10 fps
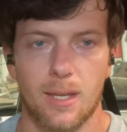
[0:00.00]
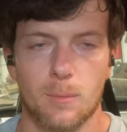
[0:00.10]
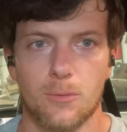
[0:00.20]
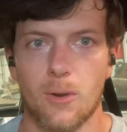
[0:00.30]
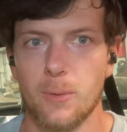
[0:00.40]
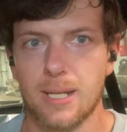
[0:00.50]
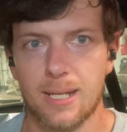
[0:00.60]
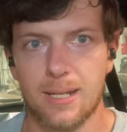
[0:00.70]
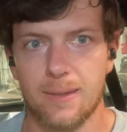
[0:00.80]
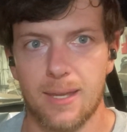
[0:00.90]
Before we get
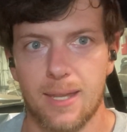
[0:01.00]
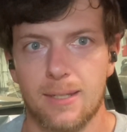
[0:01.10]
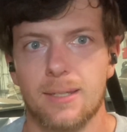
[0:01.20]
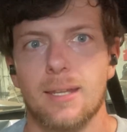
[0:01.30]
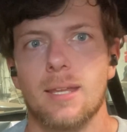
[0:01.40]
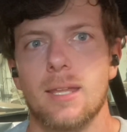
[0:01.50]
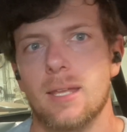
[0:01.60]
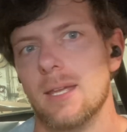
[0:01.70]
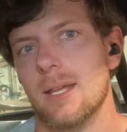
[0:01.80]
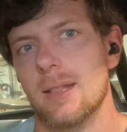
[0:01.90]
into that,
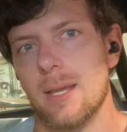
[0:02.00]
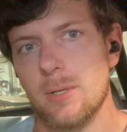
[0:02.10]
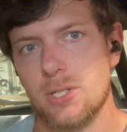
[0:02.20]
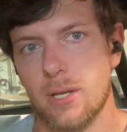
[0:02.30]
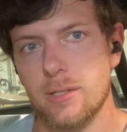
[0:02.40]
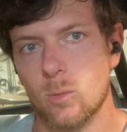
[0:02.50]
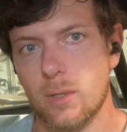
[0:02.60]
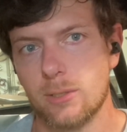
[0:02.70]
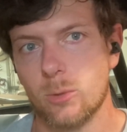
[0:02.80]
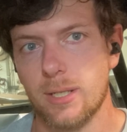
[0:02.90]
let me show you
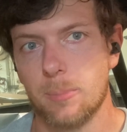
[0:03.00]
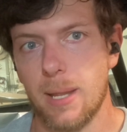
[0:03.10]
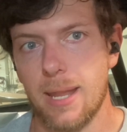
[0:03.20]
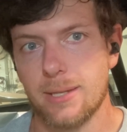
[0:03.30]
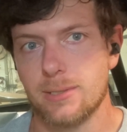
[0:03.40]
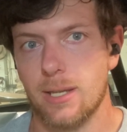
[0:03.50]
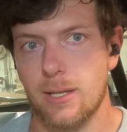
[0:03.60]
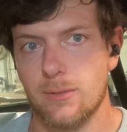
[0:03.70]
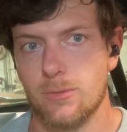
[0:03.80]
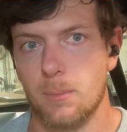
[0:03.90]
one quick pass
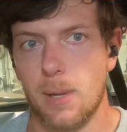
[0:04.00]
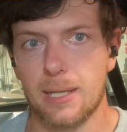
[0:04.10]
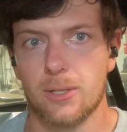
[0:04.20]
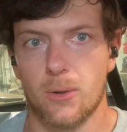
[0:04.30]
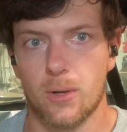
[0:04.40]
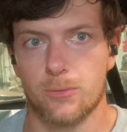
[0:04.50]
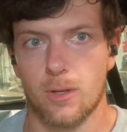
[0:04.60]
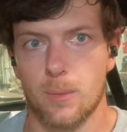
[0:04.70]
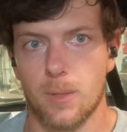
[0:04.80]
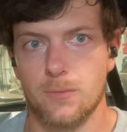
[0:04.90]
of my car
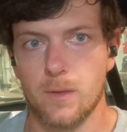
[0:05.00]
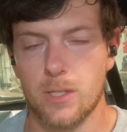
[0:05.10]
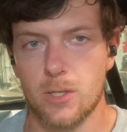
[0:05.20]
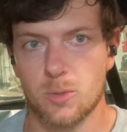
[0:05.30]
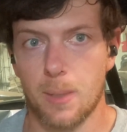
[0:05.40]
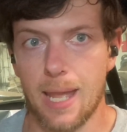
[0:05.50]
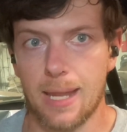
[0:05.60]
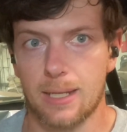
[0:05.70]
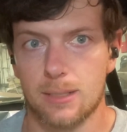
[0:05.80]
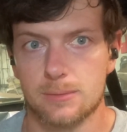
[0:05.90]
from a few years
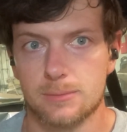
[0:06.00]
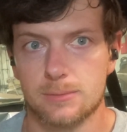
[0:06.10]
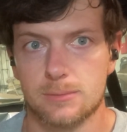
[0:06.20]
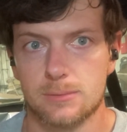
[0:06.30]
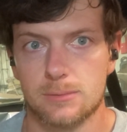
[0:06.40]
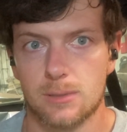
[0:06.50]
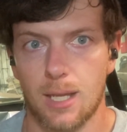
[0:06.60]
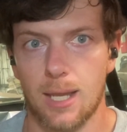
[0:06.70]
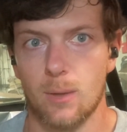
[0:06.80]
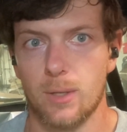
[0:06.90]
back
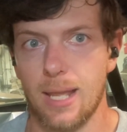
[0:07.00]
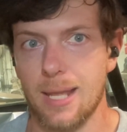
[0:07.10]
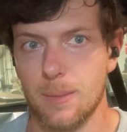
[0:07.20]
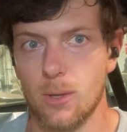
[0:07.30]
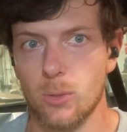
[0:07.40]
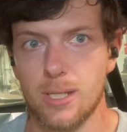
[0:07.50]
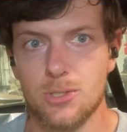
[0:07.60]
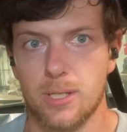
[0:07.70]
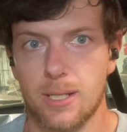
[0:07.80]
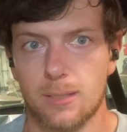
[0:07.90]
when I had my old
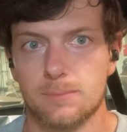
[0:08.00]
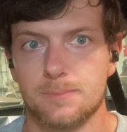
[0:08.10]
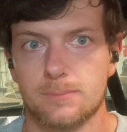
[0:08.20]
engine in.